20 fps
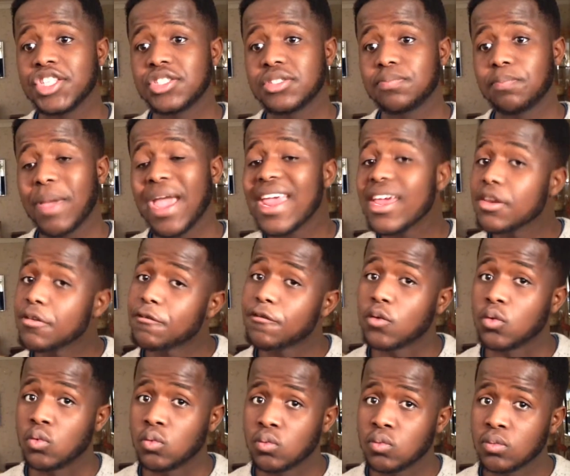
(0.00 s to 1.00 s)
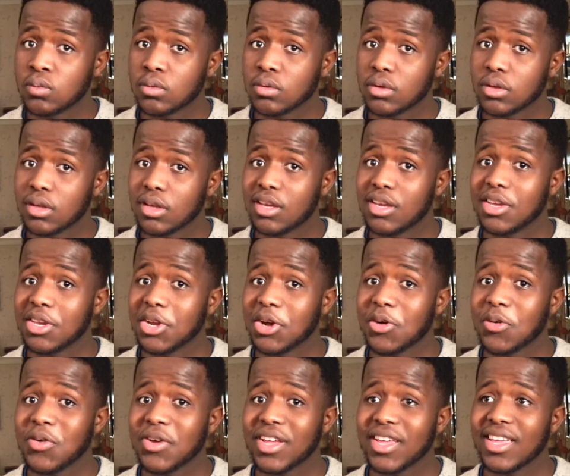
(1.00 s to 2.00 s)
it's painful. You
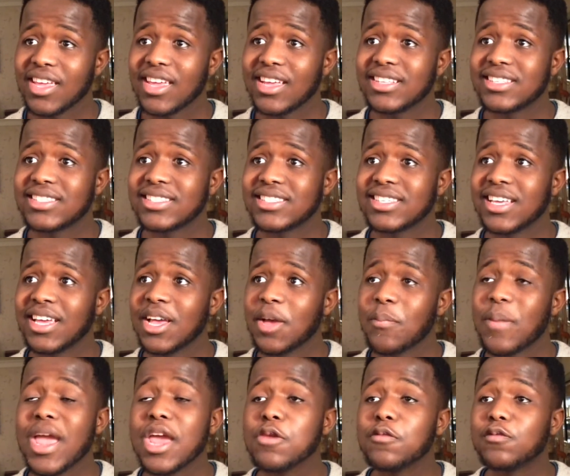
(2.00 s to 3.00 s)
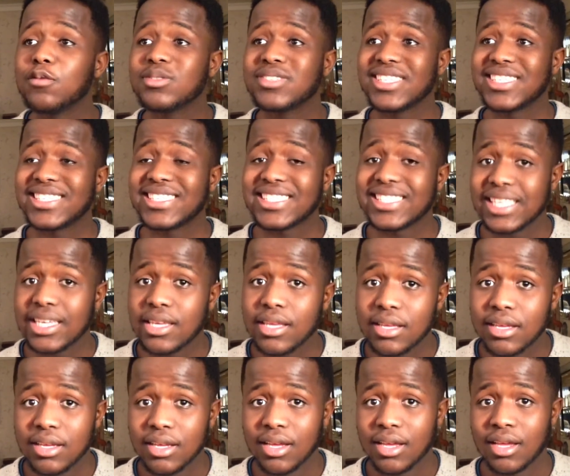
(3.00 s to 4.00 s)
know, it's painful to
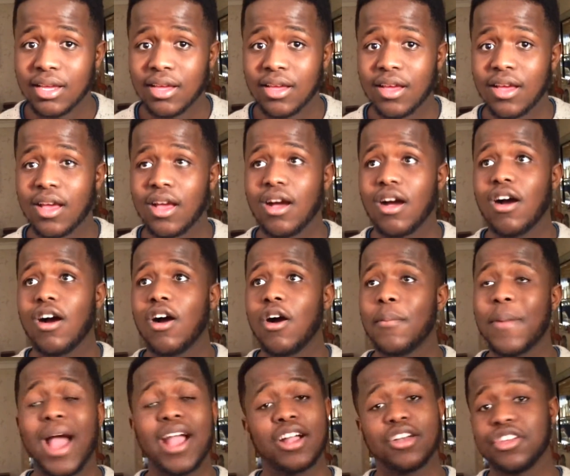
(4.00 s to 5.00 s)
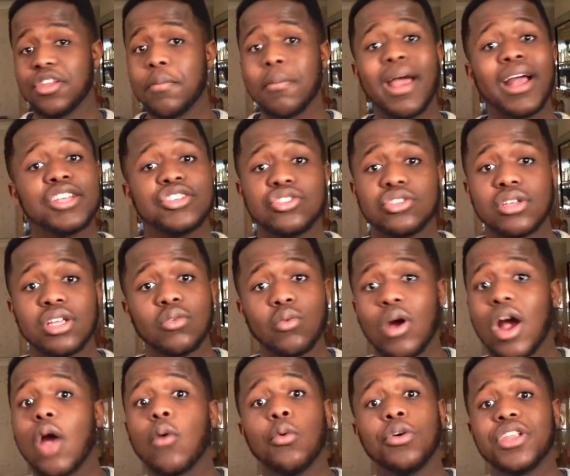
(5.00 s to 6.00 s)
see. Um, I could imagine,
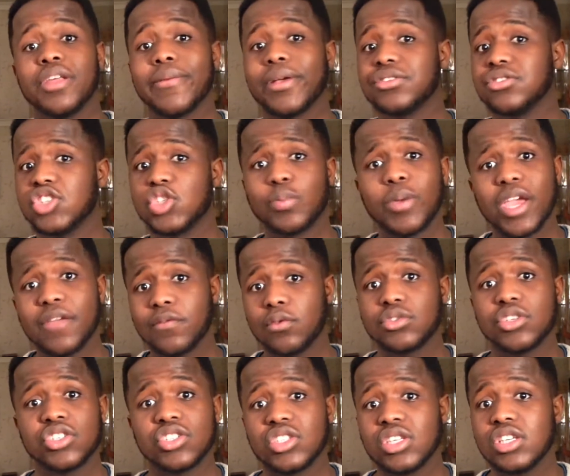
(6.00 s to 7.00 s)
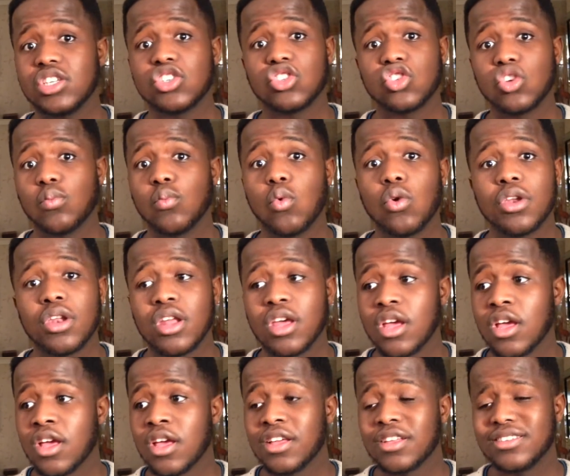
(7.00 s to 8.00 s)
or I would imagine it's painful to see someone
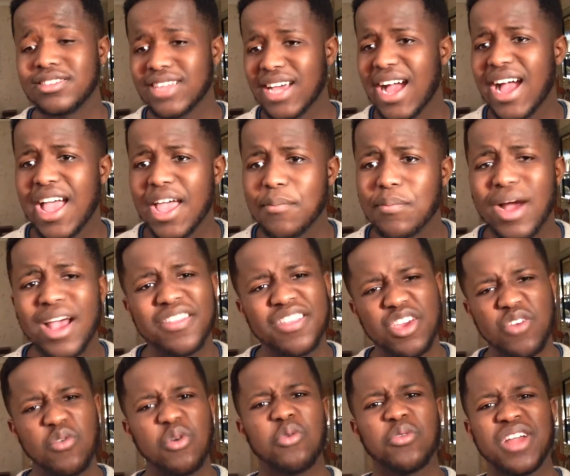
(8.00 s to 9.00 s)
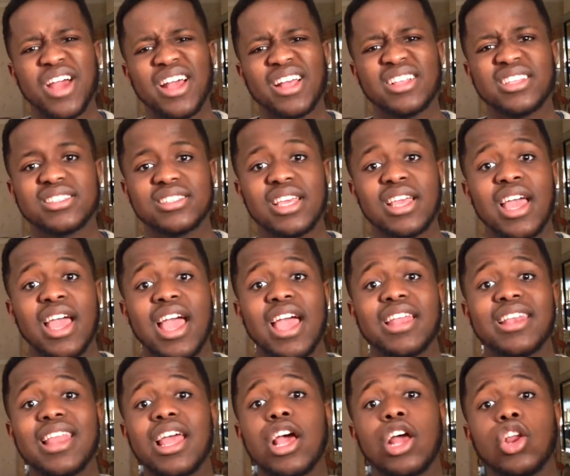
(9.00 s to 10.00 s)
die by their own hands,
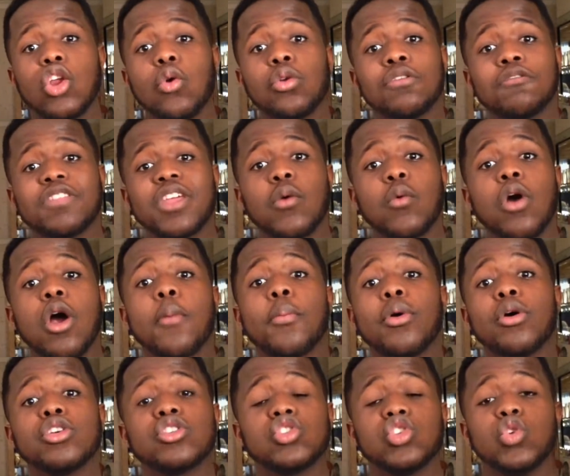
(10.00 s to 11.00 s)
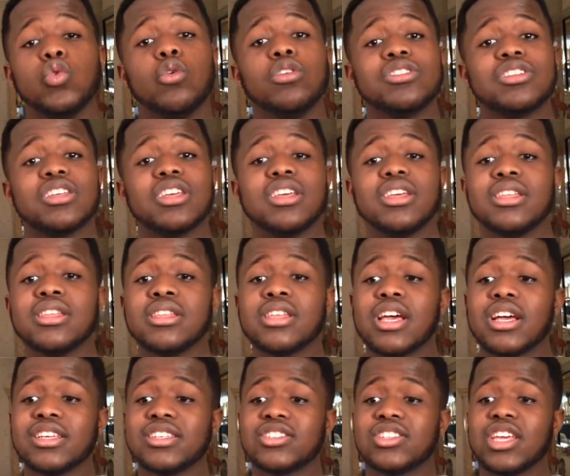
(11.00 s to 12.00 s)
and let alone if they were a person who was
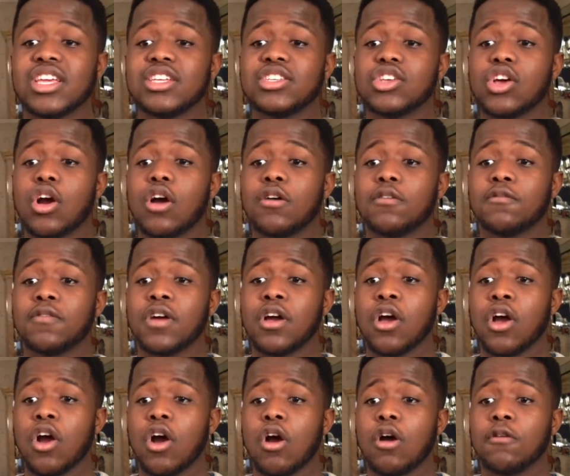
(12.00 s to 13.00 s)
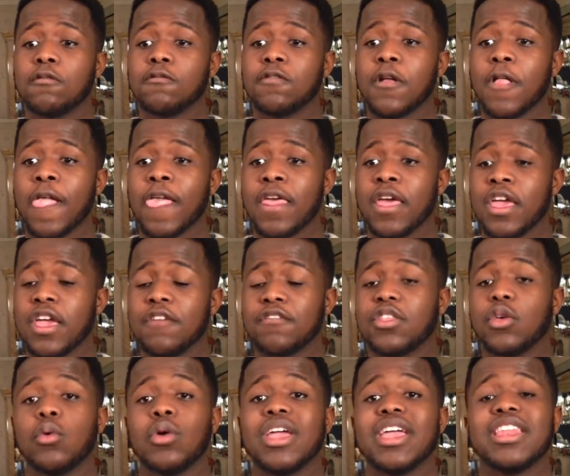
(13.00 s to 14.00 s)
in a state of, of
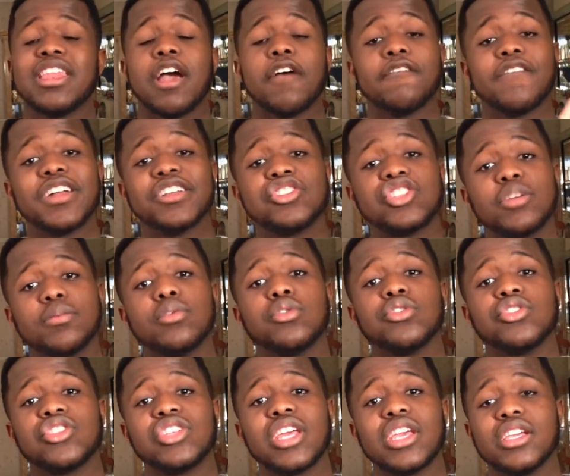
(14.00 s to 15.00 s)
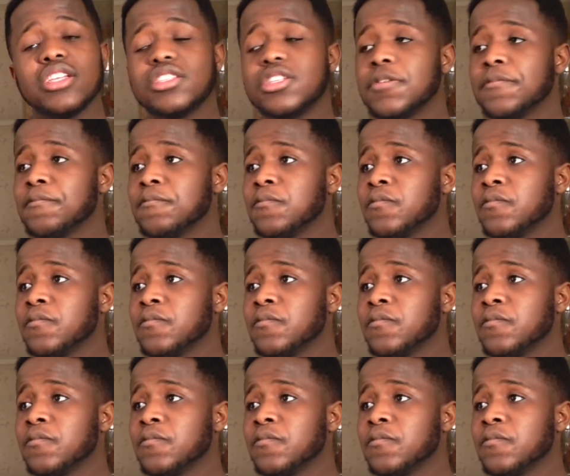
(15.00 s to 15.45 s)
if they were in a vegetable state,